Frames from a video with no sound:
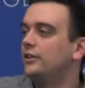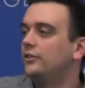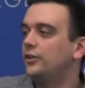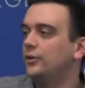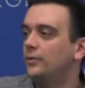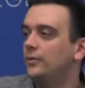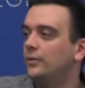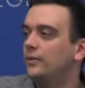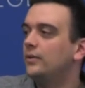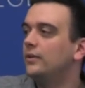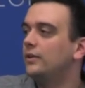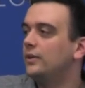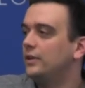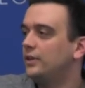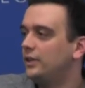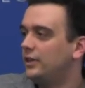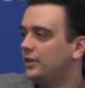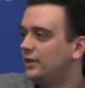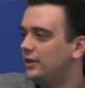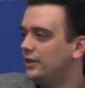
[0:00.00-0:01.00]
away
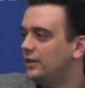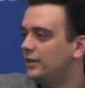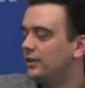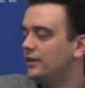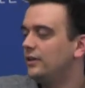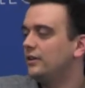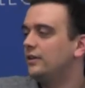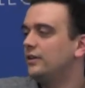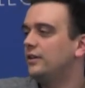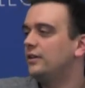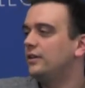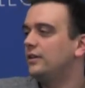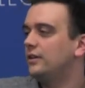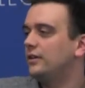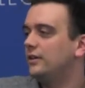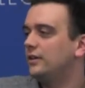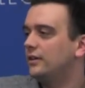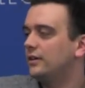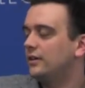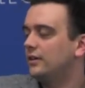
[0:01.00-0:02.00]
from
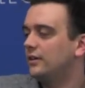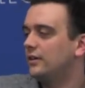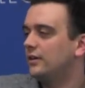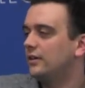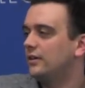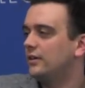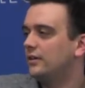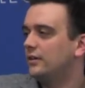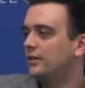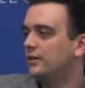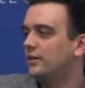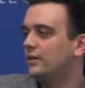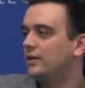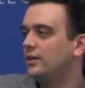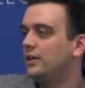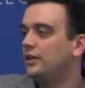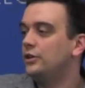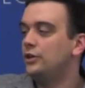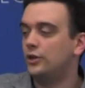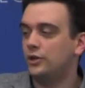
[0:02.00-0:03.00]
a probe?
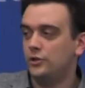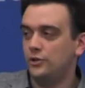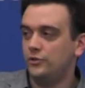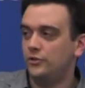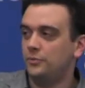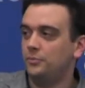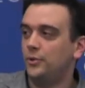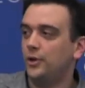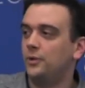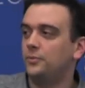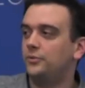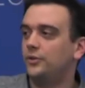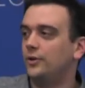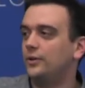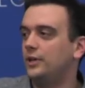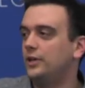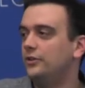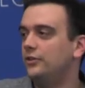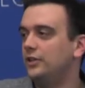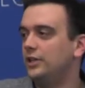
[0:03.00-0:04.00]
You could use the probe.
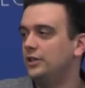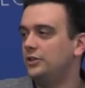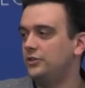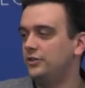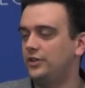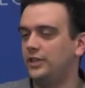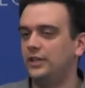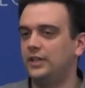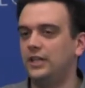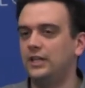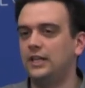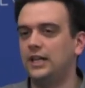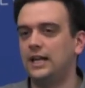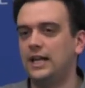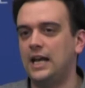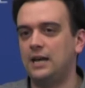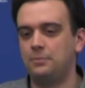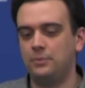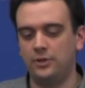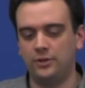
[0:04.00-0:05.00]
So here's an interesting thing
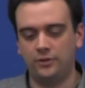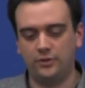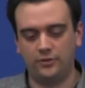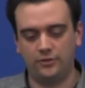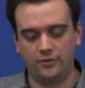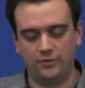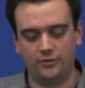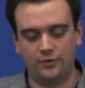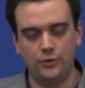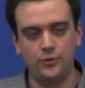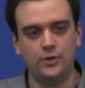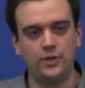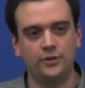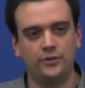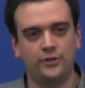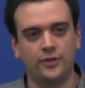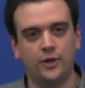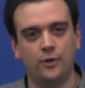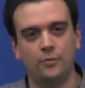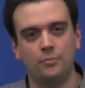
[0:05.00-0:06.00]
that happened a few
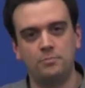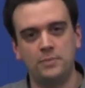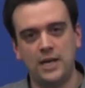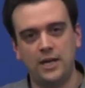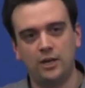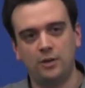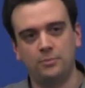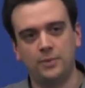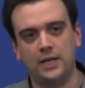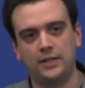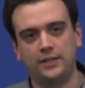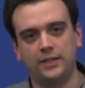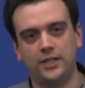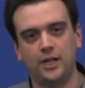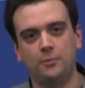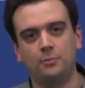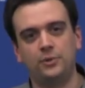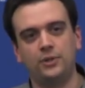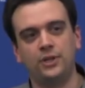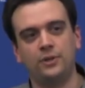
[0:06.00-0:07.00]
years ago. MakerBot, the
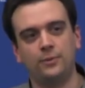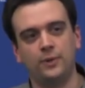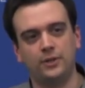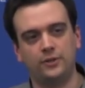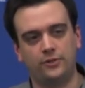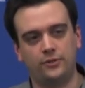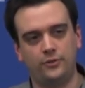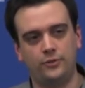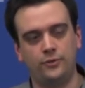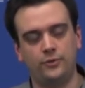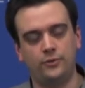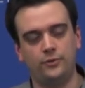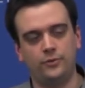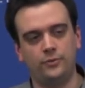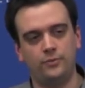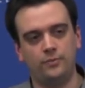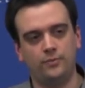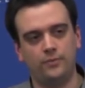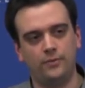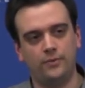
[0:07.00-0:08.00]
company, went
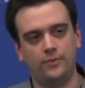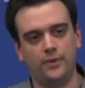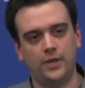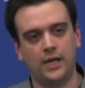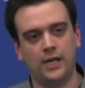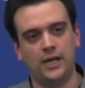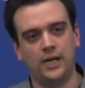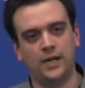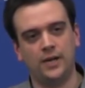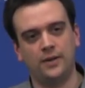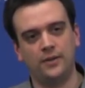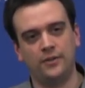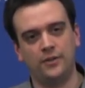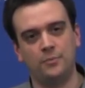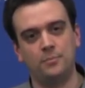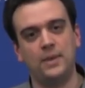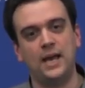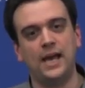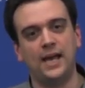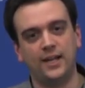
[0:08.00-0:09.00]
to
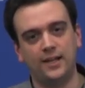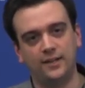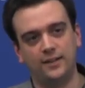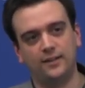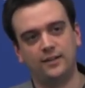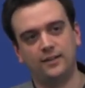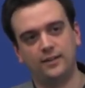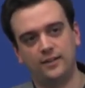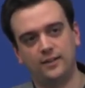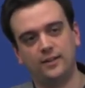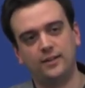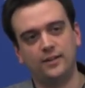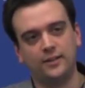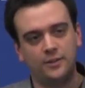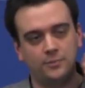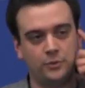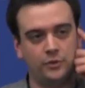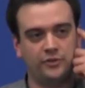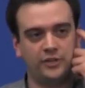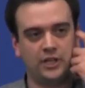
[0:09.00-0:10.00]
the Met,
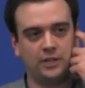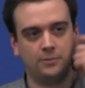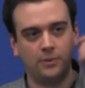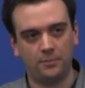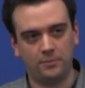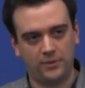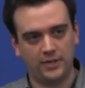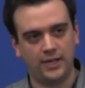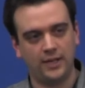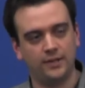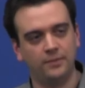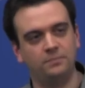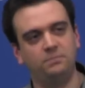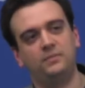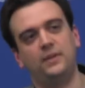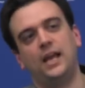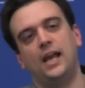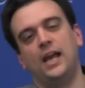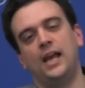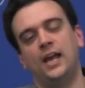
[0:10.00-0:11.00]
the museum uptown,
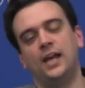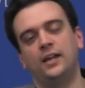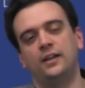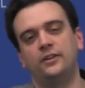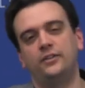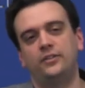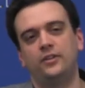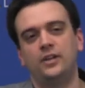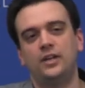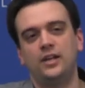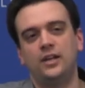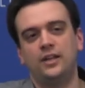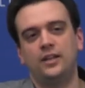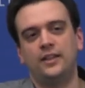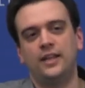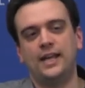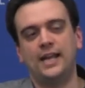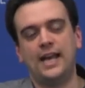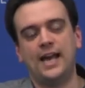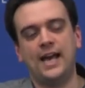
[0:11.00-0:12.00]
and
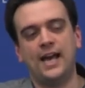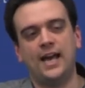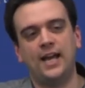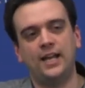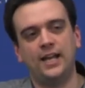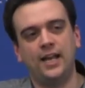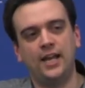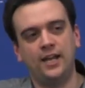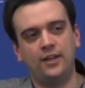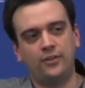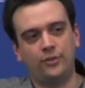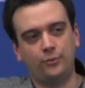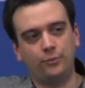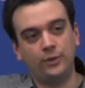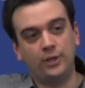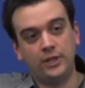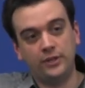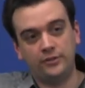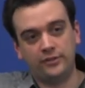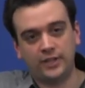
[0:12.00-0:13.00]
they had a
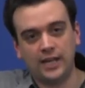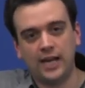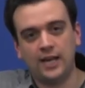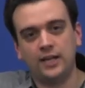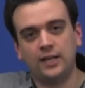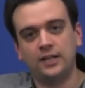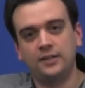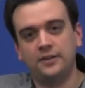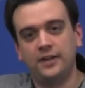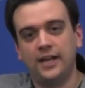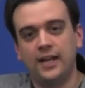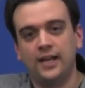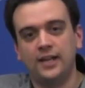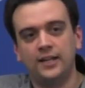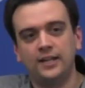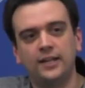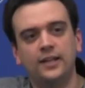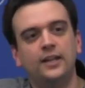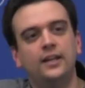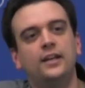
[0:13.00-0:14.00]
3D scanning
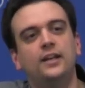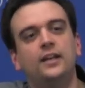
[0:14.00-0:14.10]
day.